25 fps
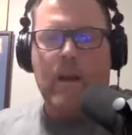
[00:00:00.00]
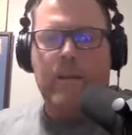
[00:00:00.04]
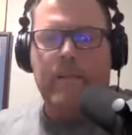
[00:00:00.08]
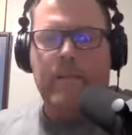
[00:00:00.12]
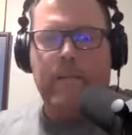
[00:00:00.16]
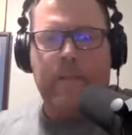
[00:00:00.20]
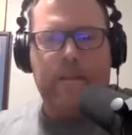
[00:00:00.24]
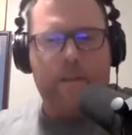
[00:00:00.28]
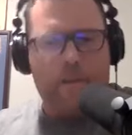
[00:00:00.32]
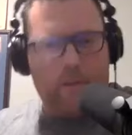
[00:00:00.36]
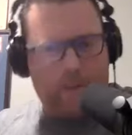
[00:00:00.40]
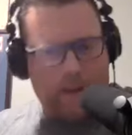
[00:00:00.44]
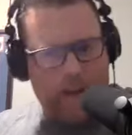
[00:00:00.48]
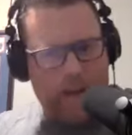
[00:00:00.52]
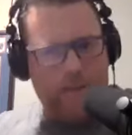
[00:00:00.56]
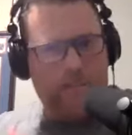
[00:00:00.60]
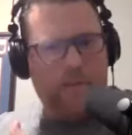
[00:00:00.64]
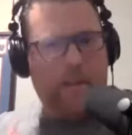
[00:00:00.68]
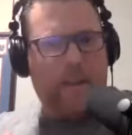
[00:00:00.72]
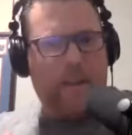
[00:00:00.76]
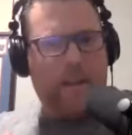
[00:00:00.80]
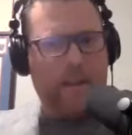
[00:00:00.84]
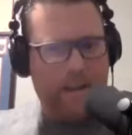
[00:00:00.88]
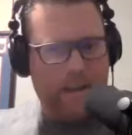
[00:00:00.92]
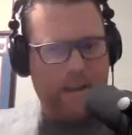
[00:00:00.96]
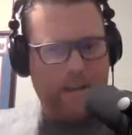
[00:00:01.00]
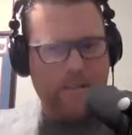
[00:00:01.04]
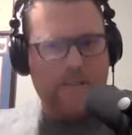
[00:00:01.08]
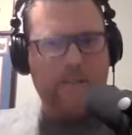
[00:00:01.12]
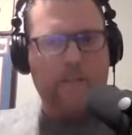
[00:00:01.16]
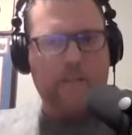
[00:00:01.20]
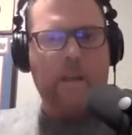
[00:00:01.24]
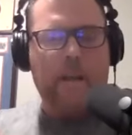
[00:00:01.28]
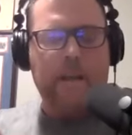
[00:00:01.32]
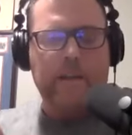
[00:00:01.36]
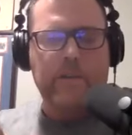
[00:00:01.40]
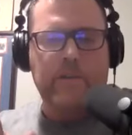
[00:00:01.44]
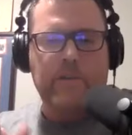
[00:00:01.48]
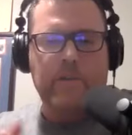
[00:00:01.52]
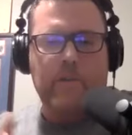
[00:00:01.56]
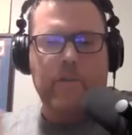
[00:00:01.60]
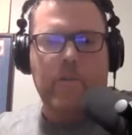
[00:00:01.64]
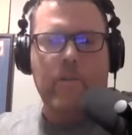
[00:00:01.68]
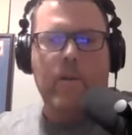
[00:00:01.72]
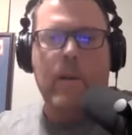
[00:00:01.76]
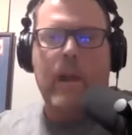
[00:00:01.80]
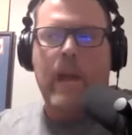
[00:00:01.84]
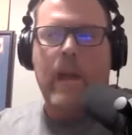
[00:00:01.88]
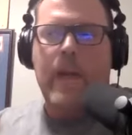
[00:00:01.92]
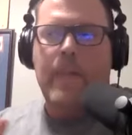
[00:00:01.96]
you know, kind of a condensed
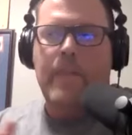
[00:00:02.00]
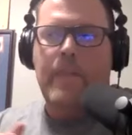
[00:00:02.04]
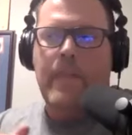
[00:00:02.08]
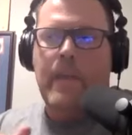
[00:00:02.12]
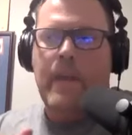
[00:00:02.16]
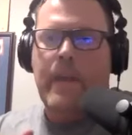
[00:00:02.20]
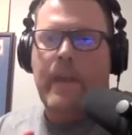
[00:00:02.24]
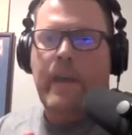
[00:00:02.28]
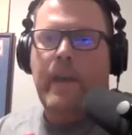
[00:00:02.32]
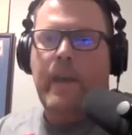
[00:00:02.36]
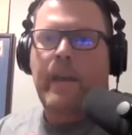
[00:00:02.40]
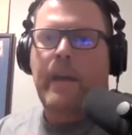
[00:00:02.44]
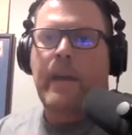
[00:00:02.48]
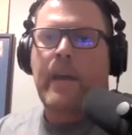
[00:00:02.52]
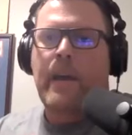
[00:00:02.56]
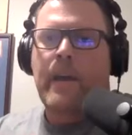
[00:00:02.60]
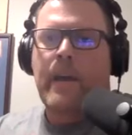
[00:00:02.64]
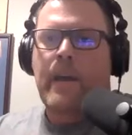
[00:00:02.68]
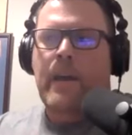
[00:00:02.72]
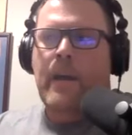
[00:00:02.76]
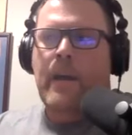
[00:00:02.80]
lecture. And then